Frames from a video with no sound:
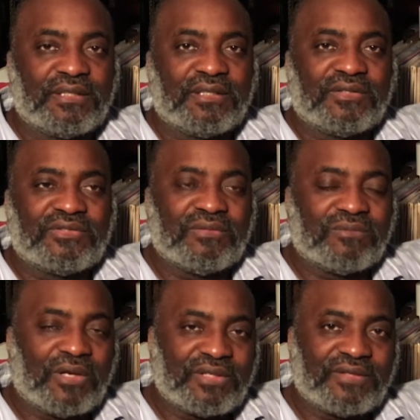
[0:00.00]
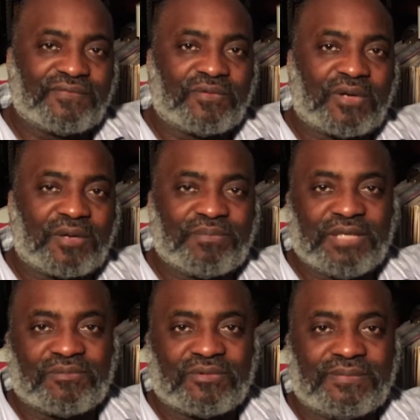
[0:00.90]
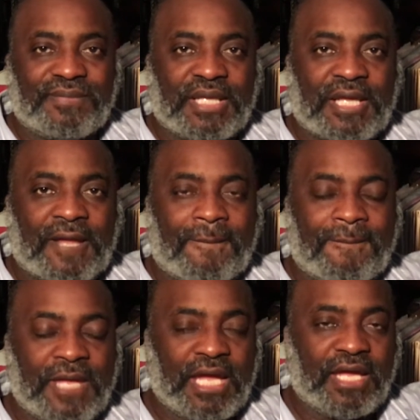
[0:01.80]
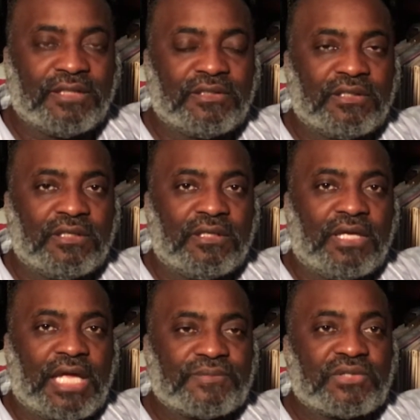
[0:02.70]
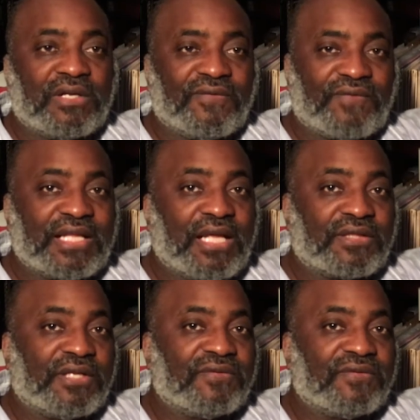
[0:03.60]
She wrote it for our people, and I'm starting to find out